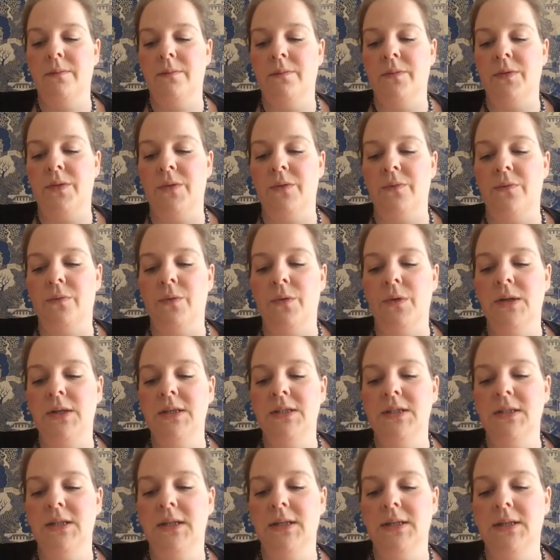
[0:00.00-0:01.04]
The
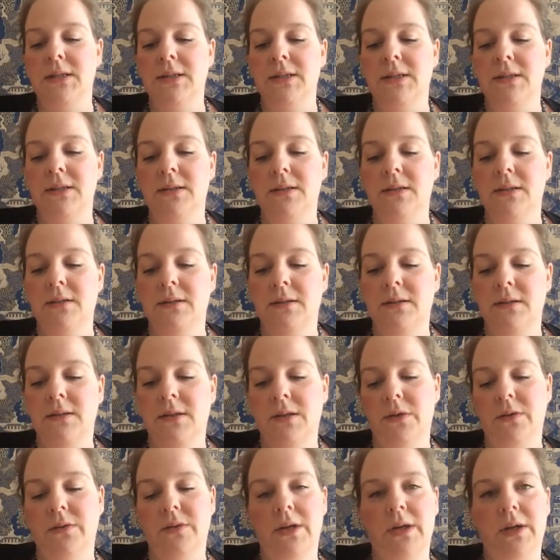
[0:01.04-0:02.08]
voices
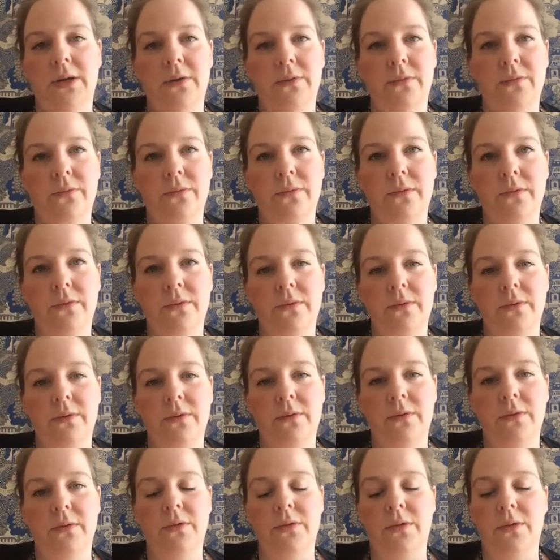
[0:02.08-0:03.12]
you love,
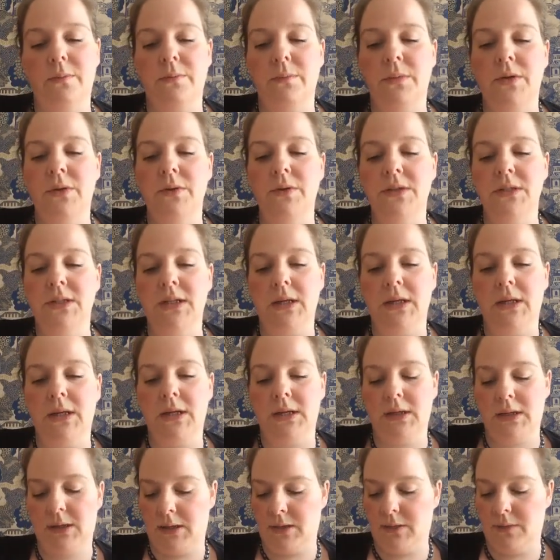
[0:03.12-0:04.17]
the music
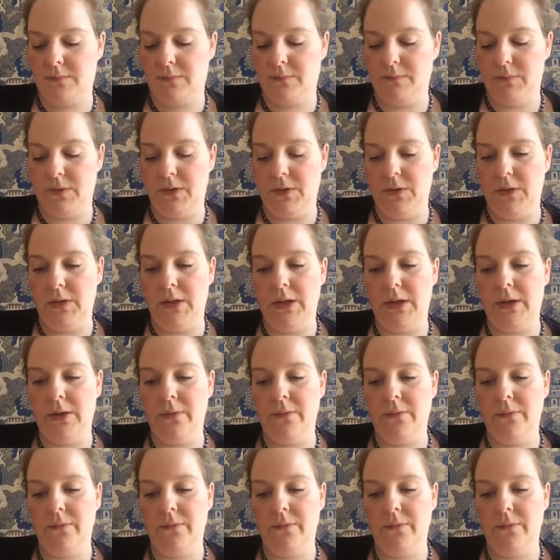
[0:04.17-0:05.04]
you love,